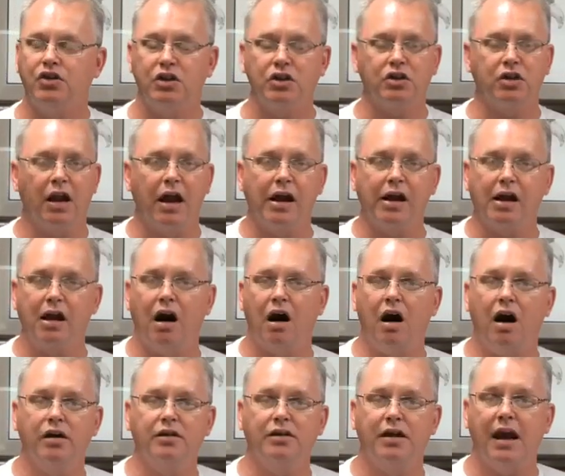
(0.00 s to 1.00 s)
just like
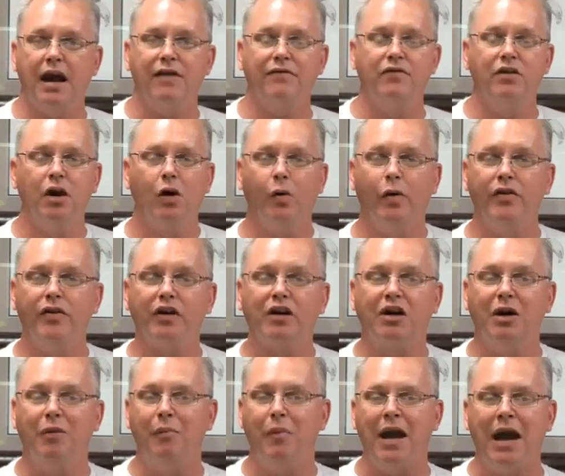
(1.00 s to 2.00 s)
God gave Noah
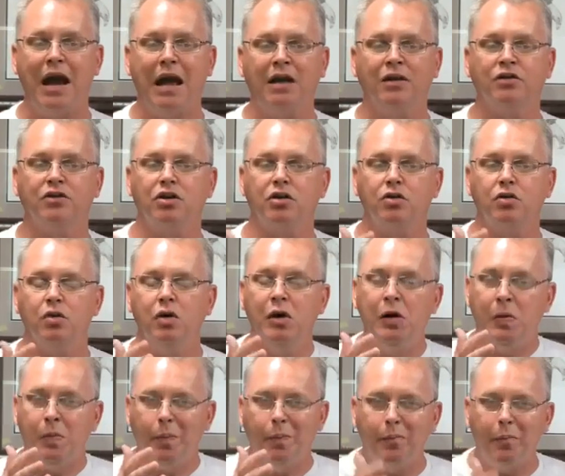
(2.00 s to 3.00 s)
the command
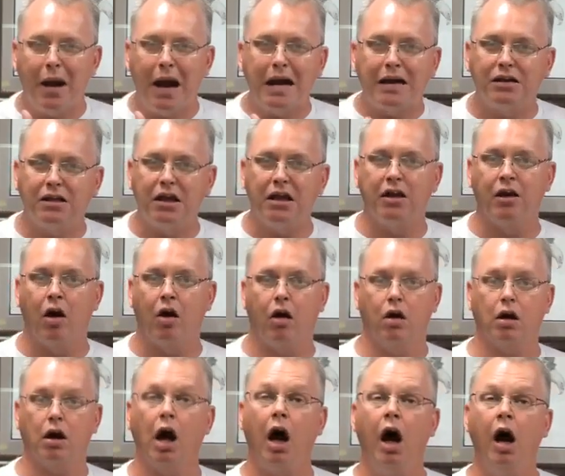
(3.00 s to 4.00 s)
to make the
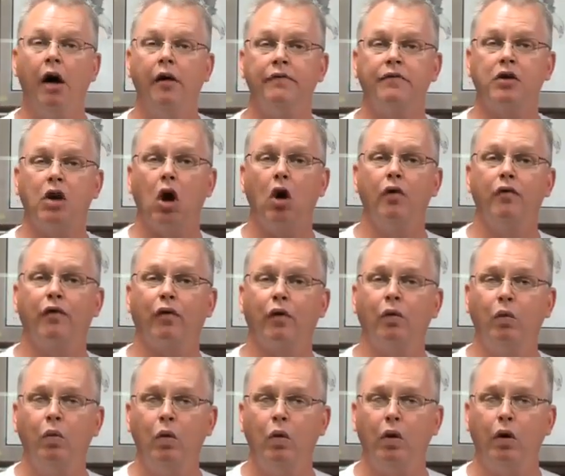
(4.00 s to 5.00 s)
ark of
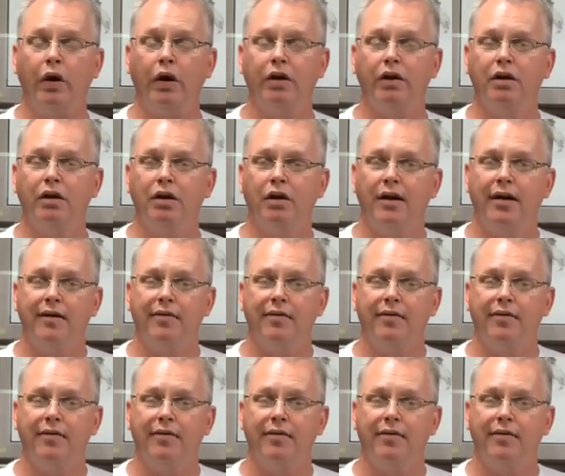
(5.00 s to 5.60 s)
gopher wood,